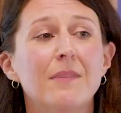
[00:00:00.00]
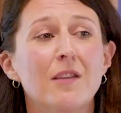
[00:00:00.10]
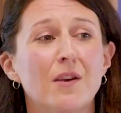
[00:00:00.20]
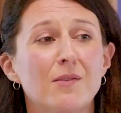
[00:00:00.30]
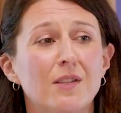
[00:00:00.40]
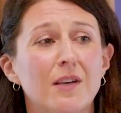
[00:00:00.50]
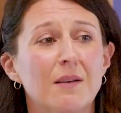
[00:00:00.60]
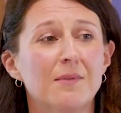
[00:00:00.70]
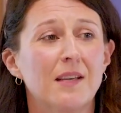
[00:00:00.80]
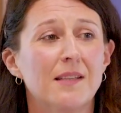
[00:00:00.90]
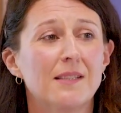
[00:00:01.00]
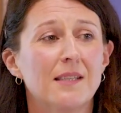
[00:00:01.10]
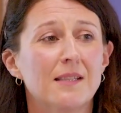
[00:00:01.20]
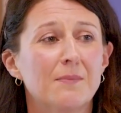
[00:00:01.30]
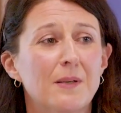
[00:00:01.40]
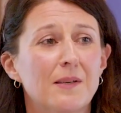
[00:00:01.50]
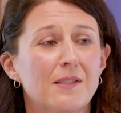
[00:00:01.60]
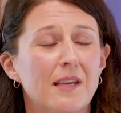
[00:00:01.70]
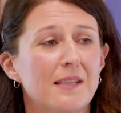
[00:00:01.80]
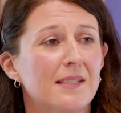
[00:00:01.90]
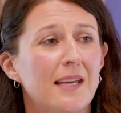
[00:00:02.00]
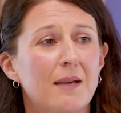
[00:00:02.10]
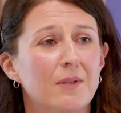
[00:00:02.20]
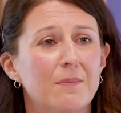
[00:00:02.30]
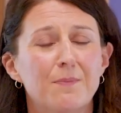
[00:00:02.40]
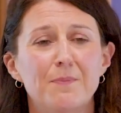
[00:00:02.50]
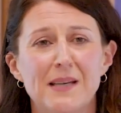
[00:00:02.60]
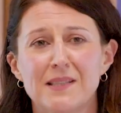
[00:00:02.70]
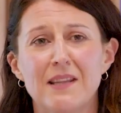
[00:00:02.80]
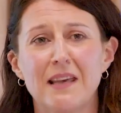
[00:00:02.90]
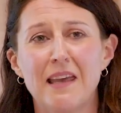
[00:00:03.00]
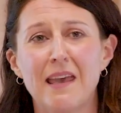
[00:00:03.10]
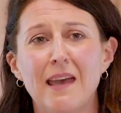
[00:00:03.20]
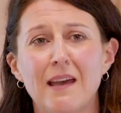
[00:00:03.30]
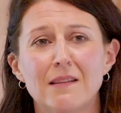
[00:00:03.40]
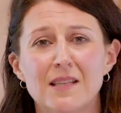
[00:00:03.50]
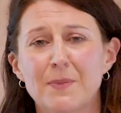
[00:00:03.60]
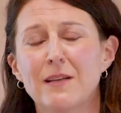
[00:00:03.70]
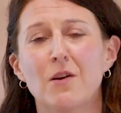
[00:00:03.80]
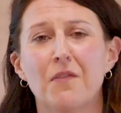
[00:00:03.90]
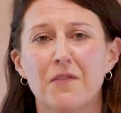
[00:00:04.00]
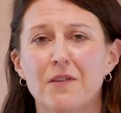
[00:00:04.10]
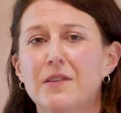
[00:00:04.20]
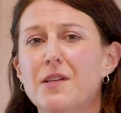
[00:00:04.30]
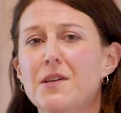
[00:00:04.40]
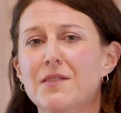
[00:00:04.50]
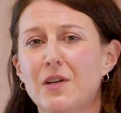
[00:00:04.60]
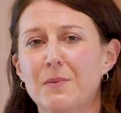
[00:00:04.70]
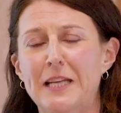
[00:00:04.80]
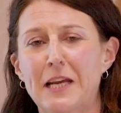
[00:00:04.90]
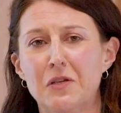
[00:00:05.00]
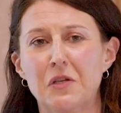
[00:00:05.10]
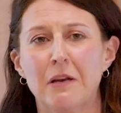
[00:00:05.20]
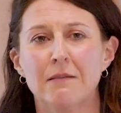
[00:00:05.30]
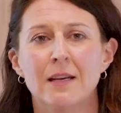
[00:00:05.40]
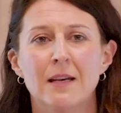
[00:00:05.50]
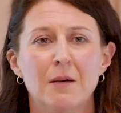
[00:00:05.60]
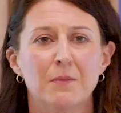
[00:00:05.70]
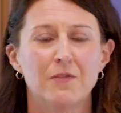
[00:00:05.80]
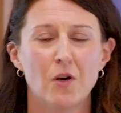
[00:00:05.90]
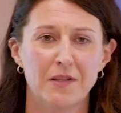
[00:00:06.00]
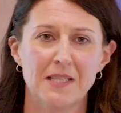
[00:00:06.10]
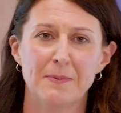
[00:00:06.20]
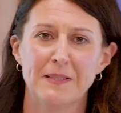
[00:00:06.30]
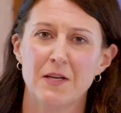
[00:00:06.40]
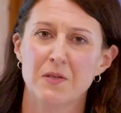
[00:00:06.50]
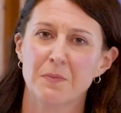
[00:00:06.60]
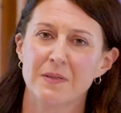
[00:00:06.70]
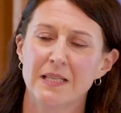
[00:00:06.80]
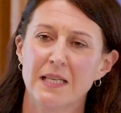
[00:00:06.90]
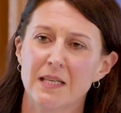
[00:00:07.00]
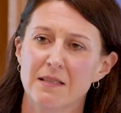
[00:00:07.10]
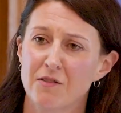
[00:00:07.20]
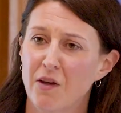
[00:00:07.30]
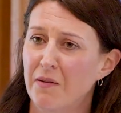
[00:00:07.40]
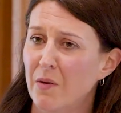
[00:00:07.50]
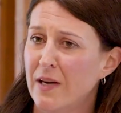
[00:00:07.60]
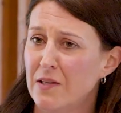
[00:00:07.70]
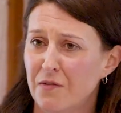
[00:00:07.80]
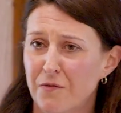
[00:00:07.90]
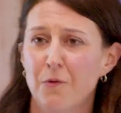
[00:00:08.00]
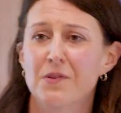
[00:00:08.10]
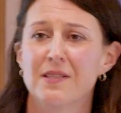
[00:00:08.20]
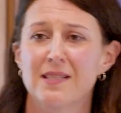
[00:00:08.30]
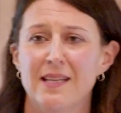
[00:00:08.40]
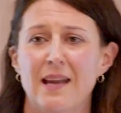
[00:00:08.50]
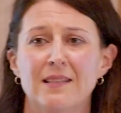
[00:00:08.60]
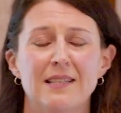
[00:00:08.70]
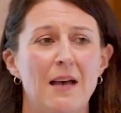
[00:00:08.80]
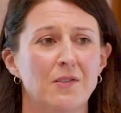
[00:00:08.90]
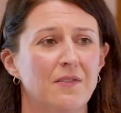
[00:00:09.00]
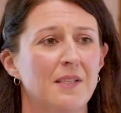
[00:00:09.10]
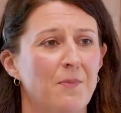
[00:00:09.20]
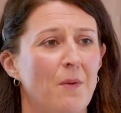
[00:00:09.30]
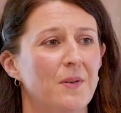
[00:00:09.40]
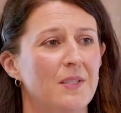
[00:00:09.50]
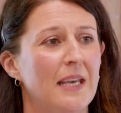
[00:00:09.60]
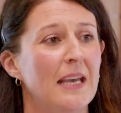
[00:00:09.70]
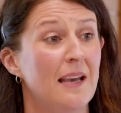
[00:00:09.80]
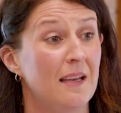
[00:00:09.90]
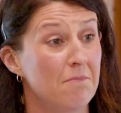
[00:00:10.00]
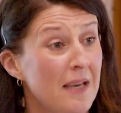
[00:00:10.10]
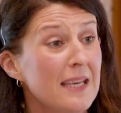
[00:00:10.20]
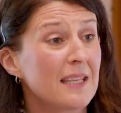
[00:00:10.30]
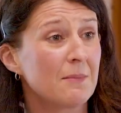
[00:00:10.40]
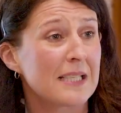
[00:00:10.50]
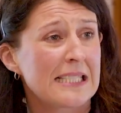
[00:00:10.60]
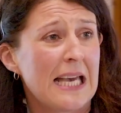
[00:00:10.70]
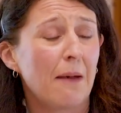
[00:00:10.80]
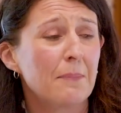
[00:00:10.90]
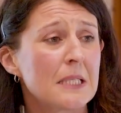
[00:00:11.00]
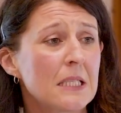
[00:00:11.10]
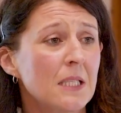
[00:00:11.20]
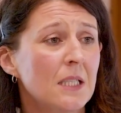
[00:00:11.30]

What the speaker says: in those circumstances, because they can say, well, the best thing here, there's been an offer of alternative accommodation, we've got these possession proceedings, the only way to force this tenant out of this property and make them accept